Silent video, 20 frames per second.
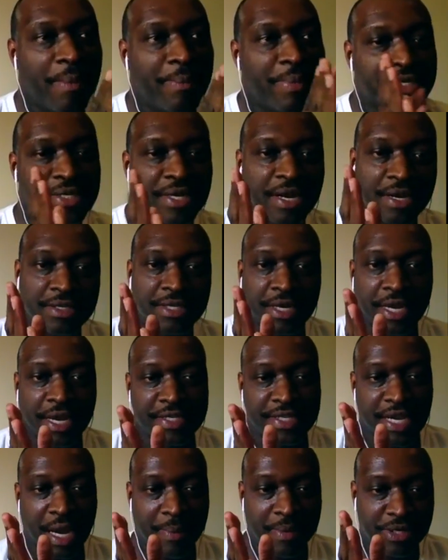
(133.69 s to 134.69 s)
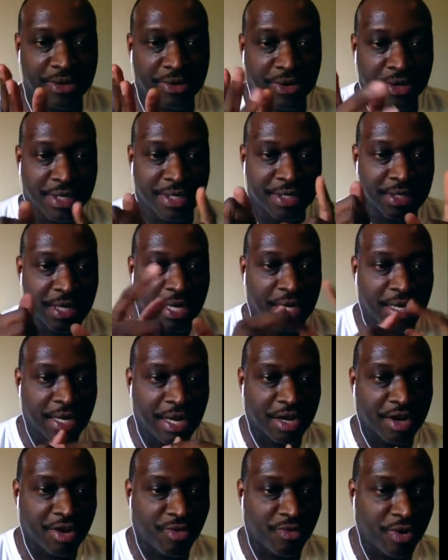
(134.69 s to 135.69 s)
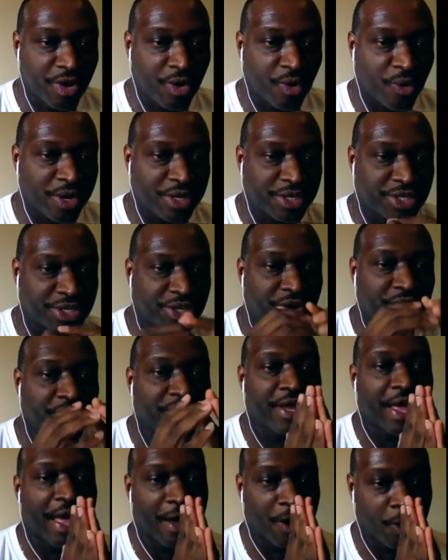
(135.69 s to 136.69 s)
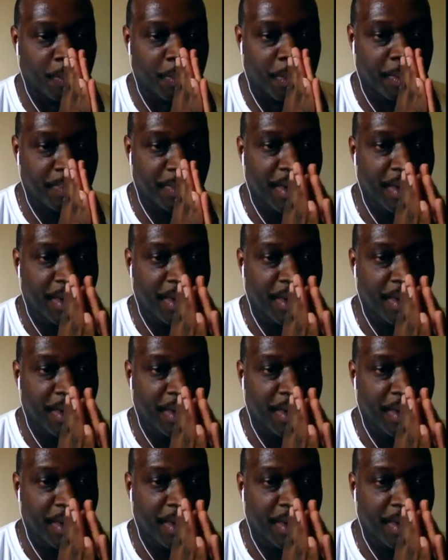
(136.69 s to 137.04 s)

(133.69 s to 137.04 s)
miss out on today's opportunities? Let Career Oyster help.